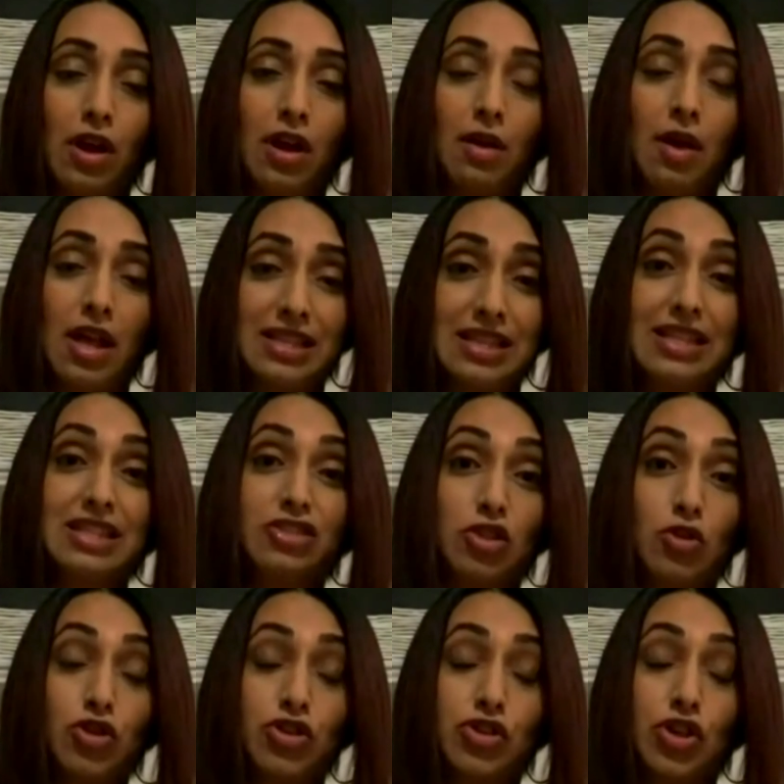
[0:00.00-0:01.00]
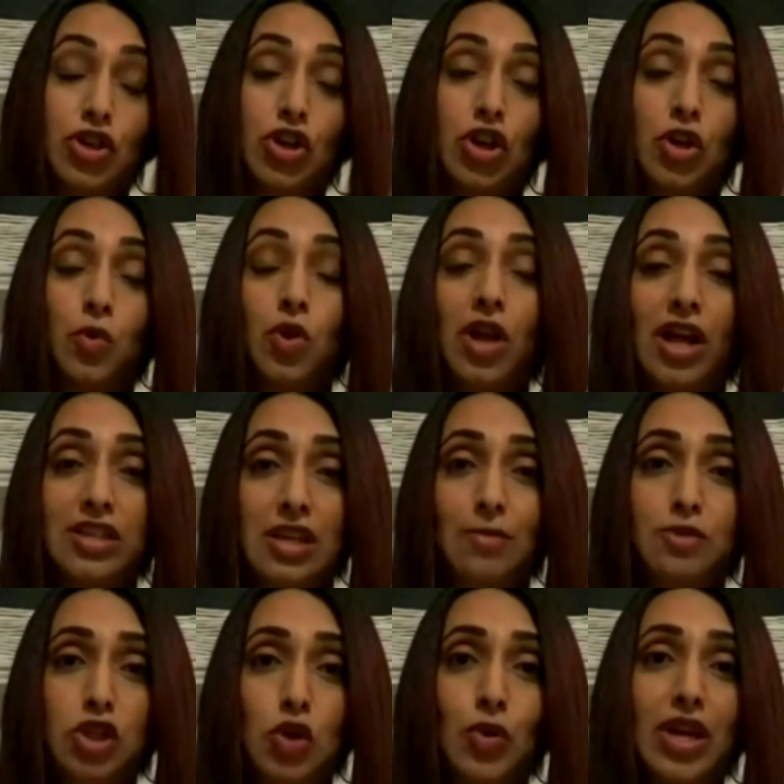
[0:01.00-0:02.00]
and Social Security will end up
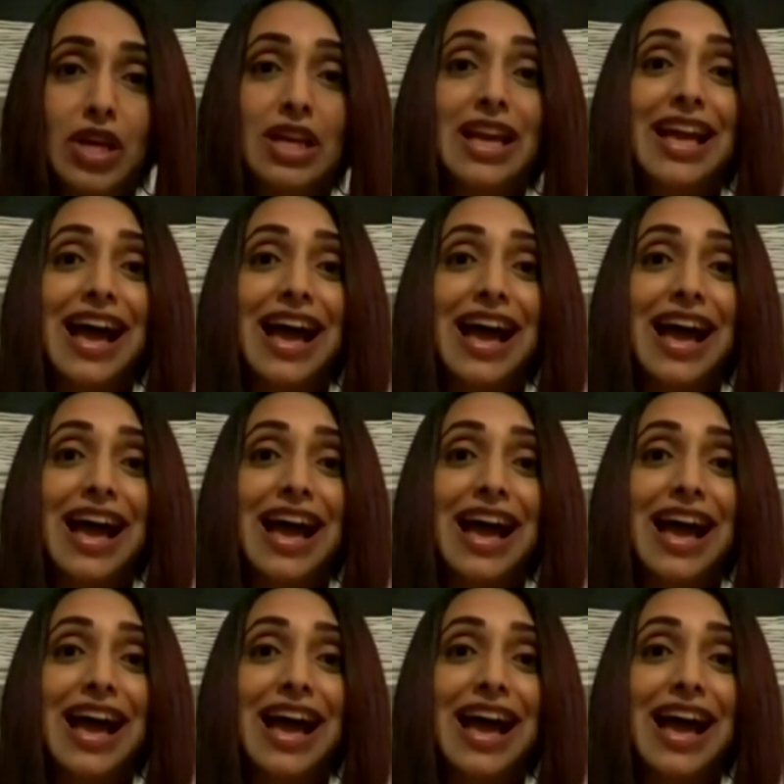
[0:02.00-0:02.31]
doing